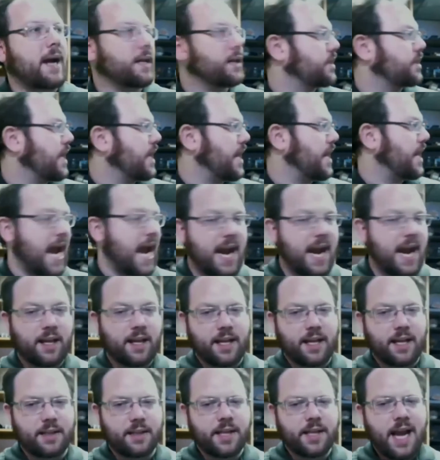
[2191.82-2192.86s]
let's say, the
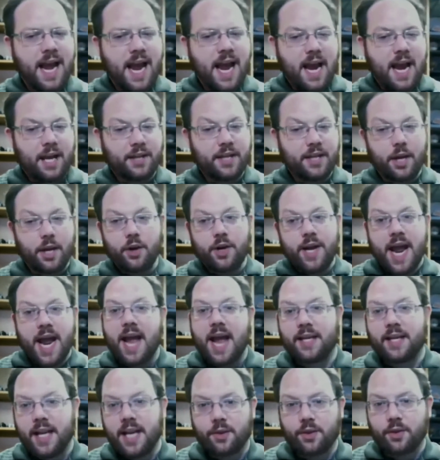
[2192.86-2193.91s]
Haleys, is that you
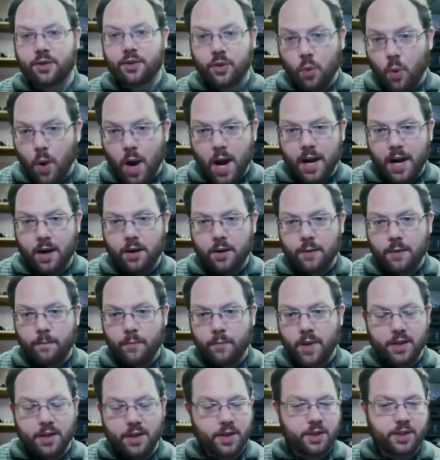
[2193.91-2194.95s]
can't take the Squire
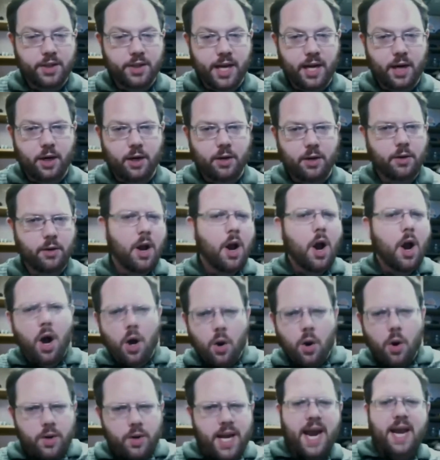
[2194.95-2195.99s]
in the tier.
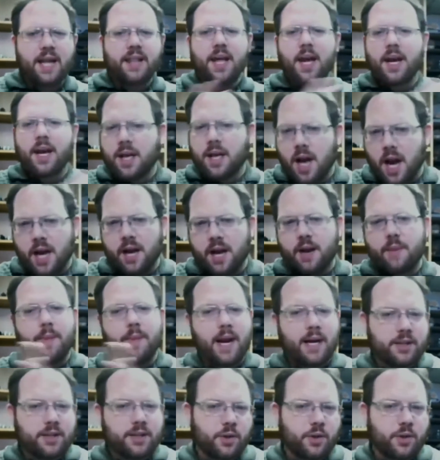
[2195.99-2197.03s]
Okay, that kind of
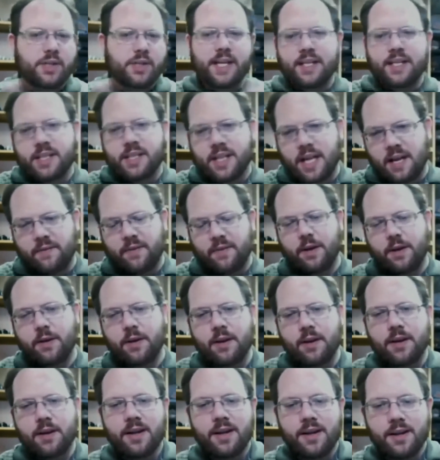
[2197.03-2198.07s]
makes those things even.
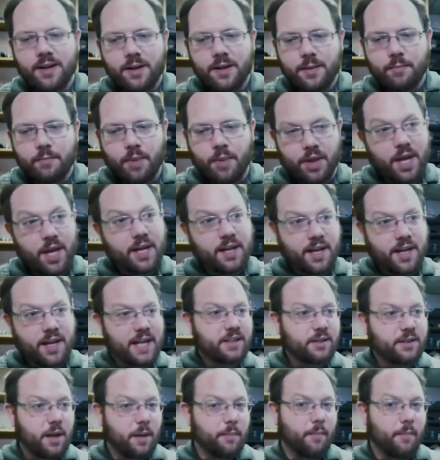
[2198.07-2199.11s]
But then
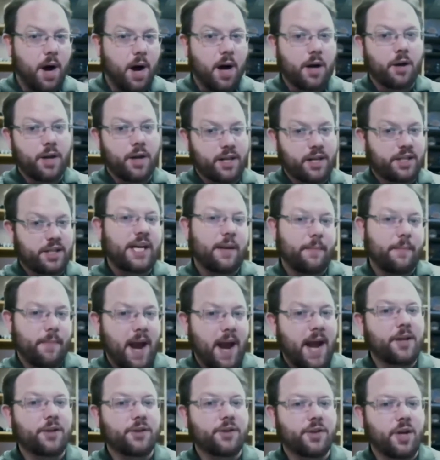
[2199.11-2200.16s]
that's a model that she
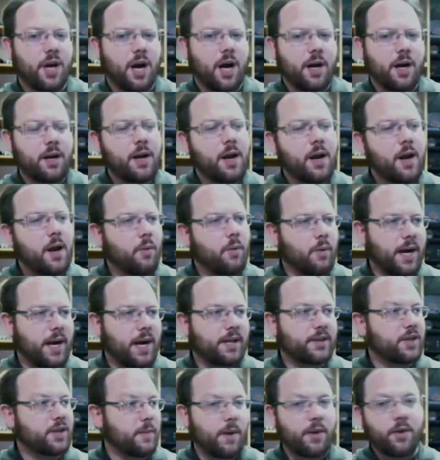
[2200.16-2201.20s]
depends on,
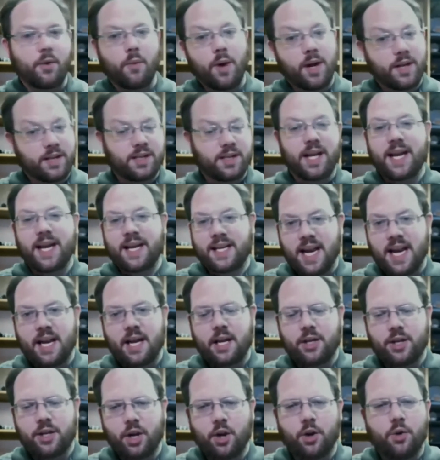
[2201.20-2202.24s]
whereas some other ones like
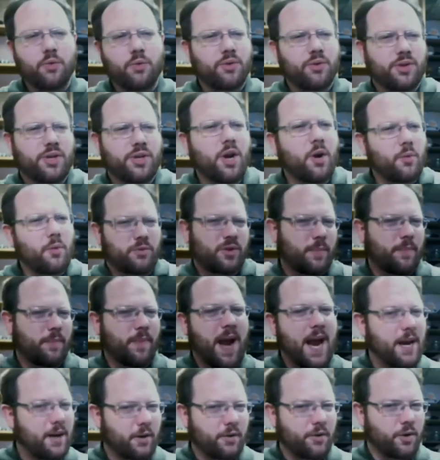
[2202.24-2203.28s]
Denny 2 don't
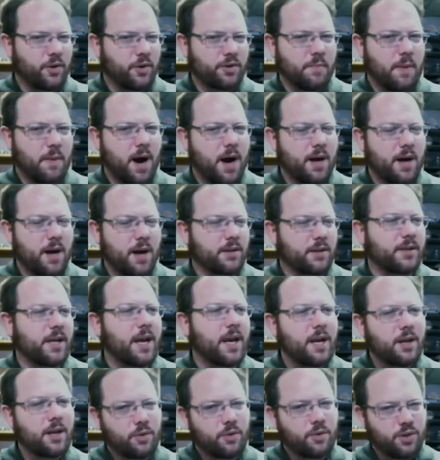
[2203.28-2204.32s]
depend on those models,
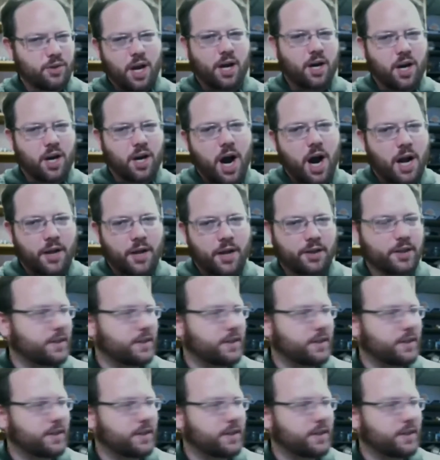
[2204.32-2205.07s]
so it's not caught the